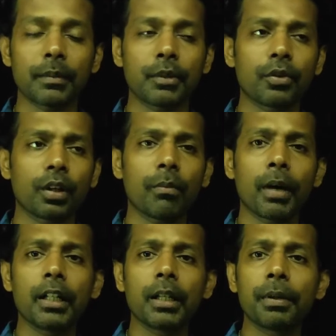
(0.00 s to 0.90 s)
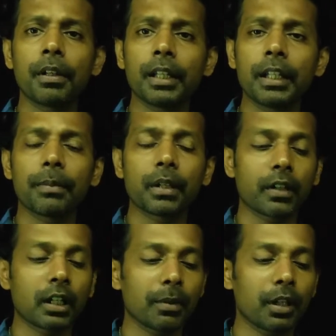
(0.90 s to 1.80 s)
That means you have multiple
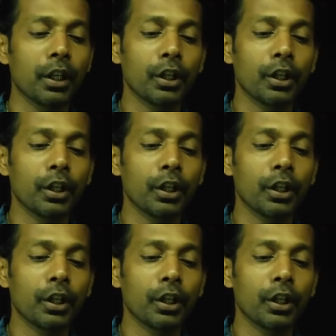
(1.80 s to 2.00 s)
independent variable,